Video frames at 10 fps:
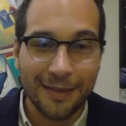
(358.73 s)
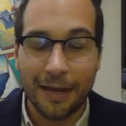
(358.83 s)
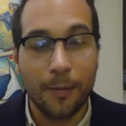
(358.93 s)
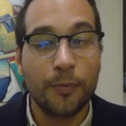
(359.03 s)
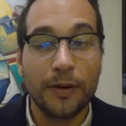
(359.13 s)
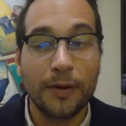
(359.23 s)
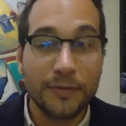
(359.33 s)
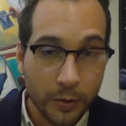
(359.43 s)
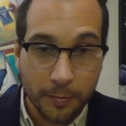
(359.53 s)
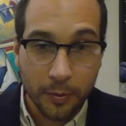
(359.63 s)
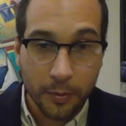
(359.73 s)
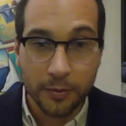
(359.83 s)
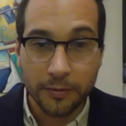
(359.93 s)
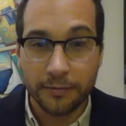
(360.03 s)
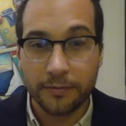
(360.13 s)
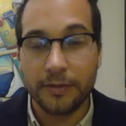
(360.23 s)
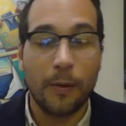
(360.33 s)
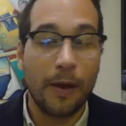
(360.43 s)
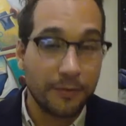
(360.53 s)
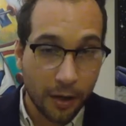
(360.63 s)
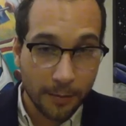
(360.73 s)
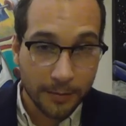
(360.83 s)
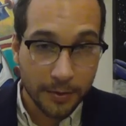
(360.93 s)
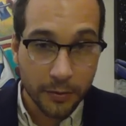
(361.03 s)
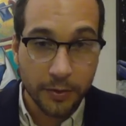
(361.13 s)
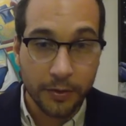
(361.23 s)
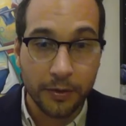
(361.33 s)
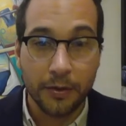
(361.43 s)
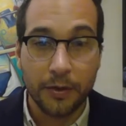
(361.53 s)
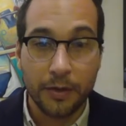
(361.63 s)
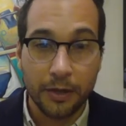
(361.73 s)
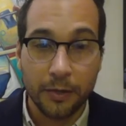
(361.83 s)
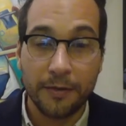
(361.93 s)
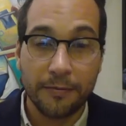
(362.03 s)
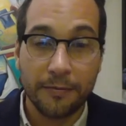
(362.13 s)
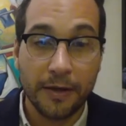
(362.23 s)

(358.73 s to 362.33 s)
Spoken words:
A brief storyboard, they will have time to do it. It'll be a fun